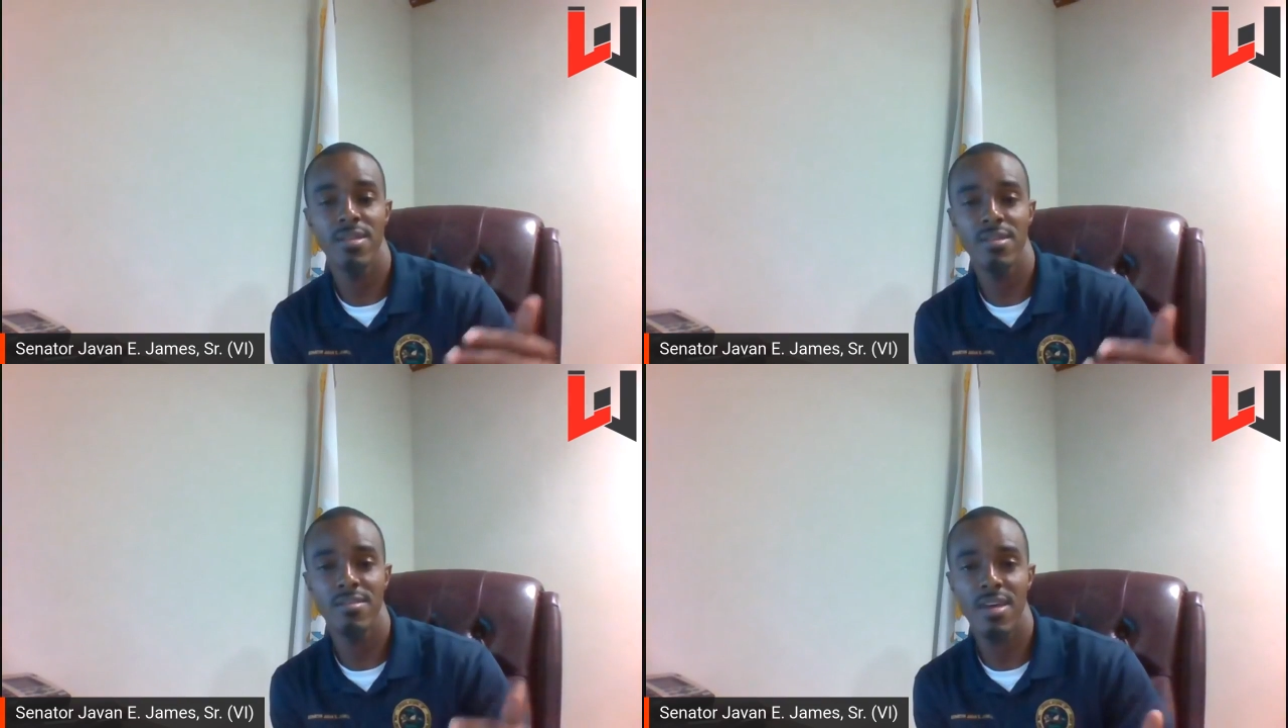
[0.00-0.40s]
the
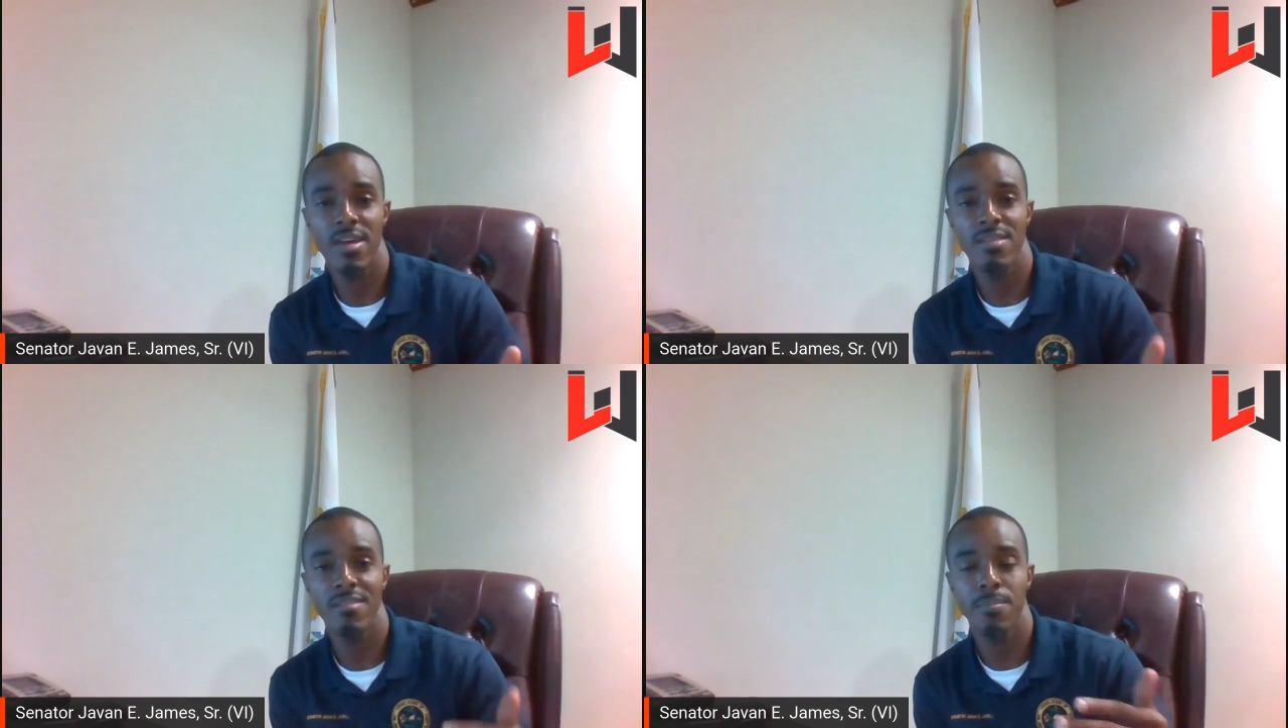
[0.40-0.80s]

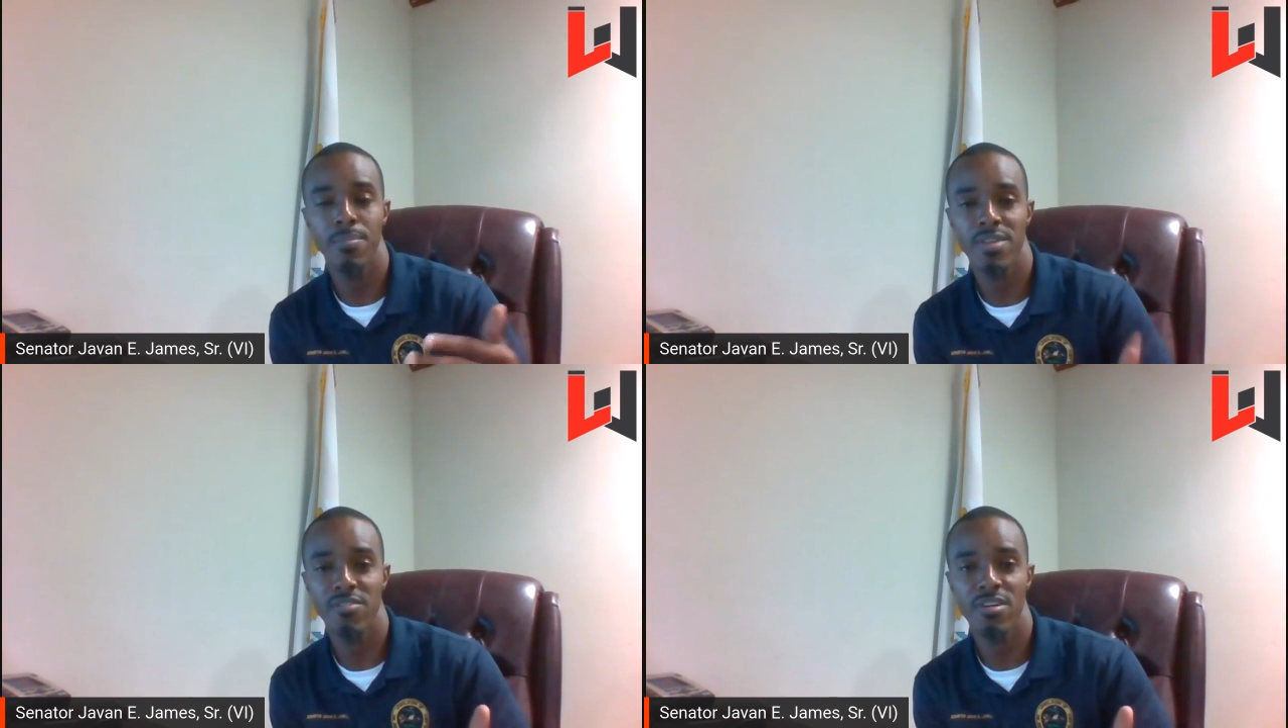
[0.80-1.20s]
designs, and
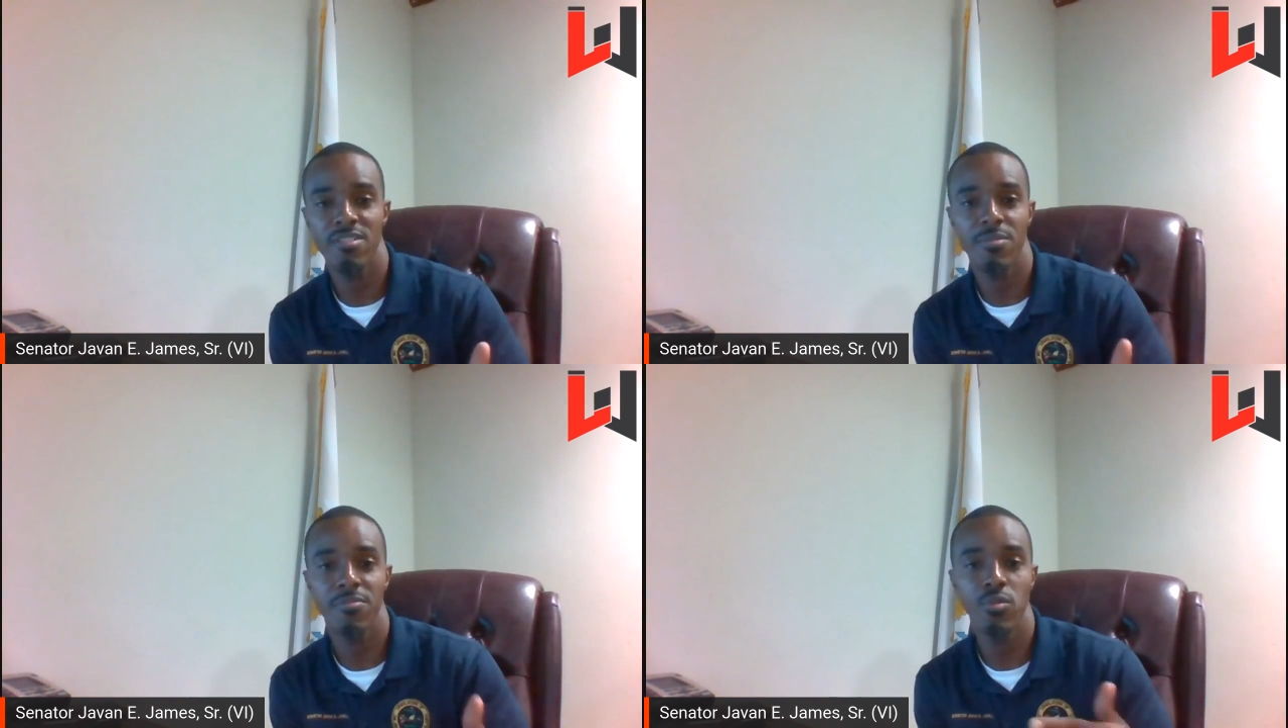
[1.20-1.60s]

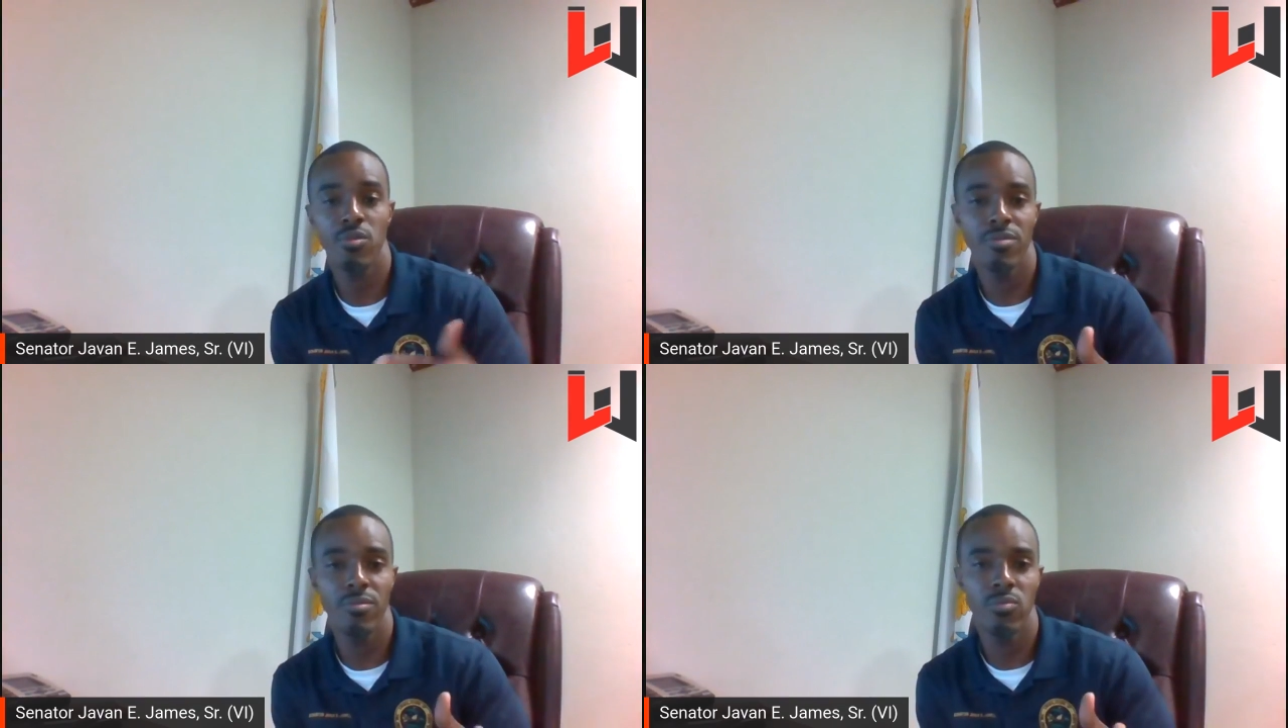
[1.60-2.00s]
pictures before
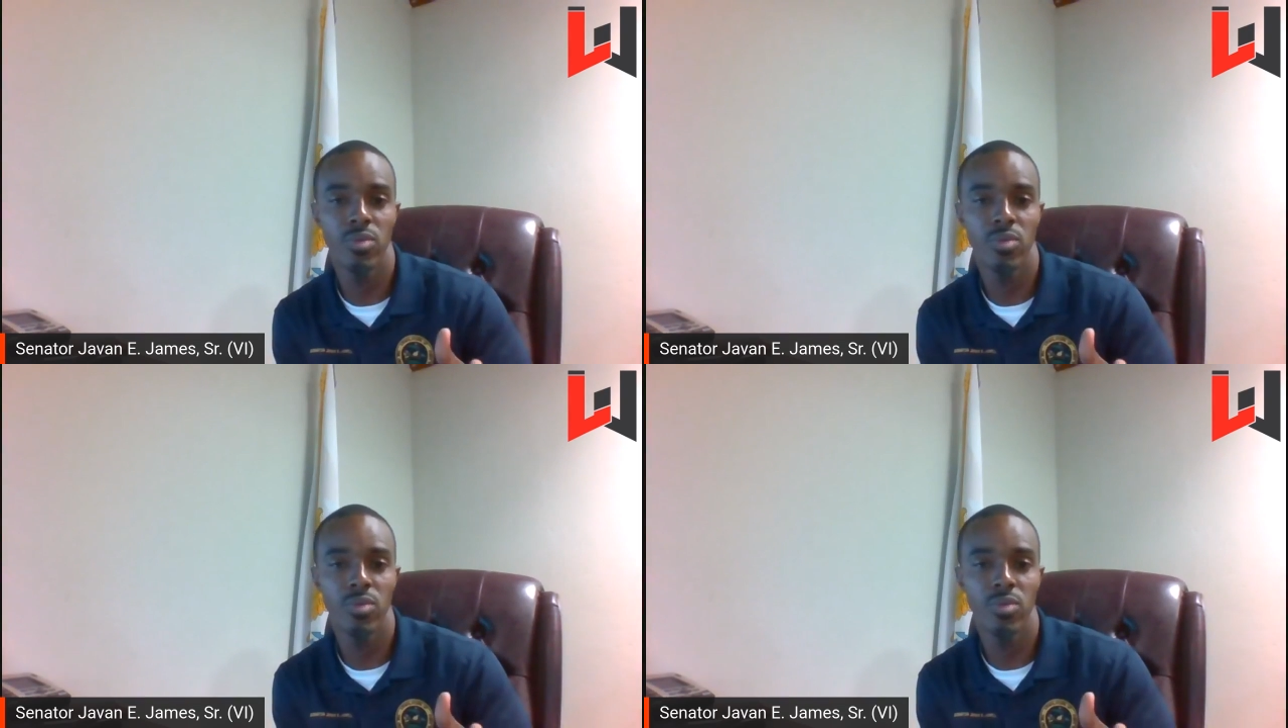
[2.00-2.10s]
we